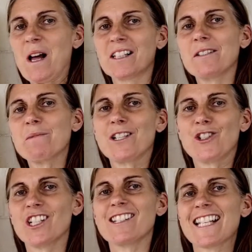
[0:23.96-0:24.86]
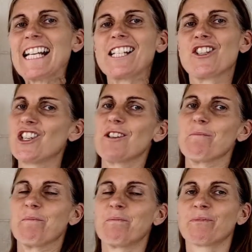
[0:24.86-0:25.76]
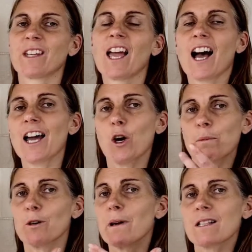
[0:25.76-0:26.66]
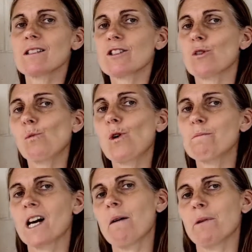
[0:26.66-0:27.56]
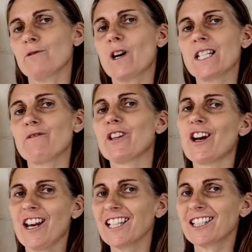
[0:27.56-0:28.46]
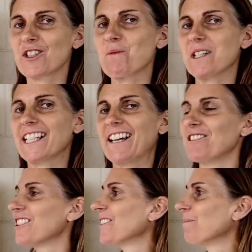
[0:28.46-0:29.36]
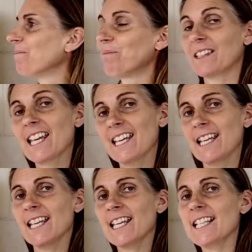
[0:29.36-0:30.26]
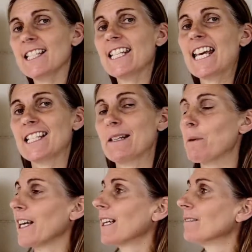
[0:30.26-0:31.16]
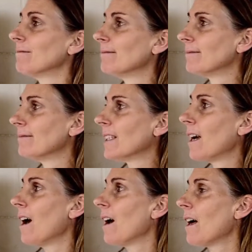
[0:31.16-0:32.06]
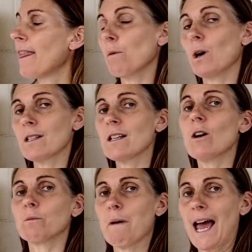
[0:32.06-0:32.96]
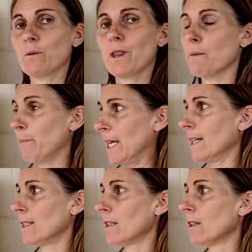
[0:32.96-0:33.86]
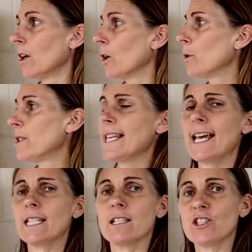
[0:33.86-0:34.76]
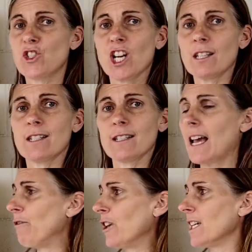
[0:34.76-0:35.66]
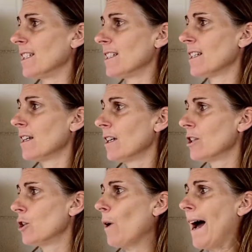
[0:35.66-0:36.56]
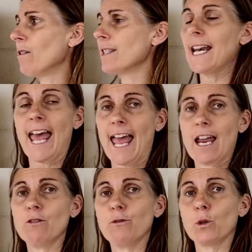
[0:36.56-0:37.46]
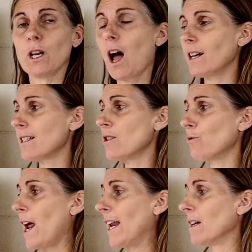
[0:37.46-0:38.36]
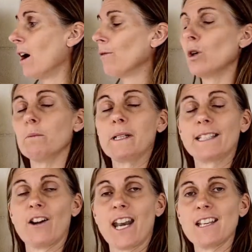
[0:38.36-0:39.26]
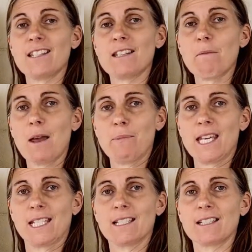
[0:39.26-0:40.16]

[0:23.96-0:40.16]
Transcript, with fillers: welcome to Jill's English Gym. I hope your muscles are warmed up and ready for their English workout. Here's today's limerick. There was an old man with a beard who said, It is just as I feared. Two owls and a hen, four larks and a wren have all built their nests in my beard.